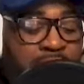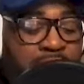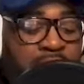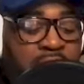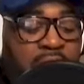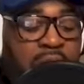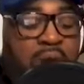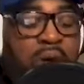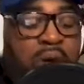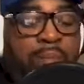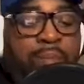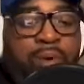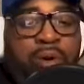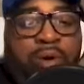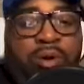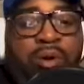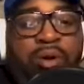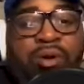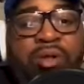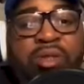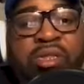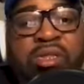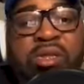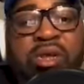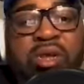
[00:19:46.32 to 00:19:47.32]
called Murder
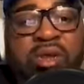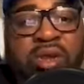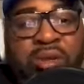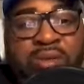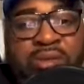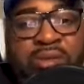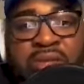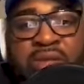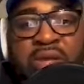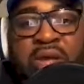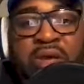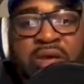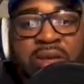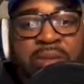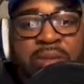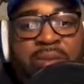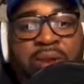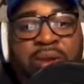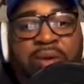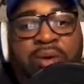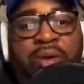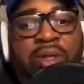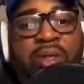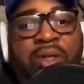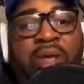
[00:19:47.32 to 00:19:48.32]
on a Sunday. It was a
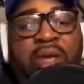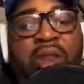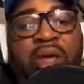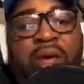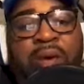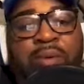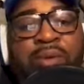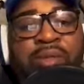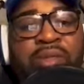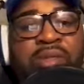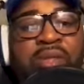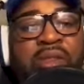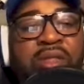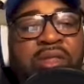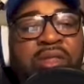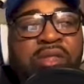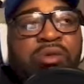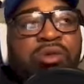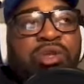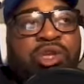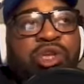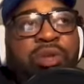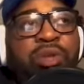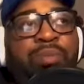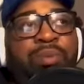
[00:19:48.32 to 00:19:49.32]
documentary, and I was an
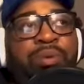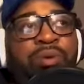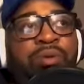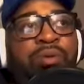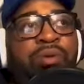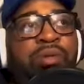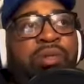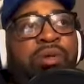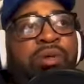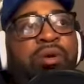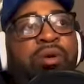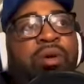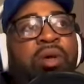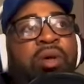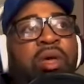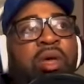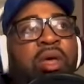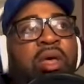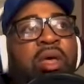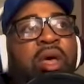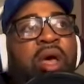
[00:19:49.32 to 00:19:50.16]
associate producer.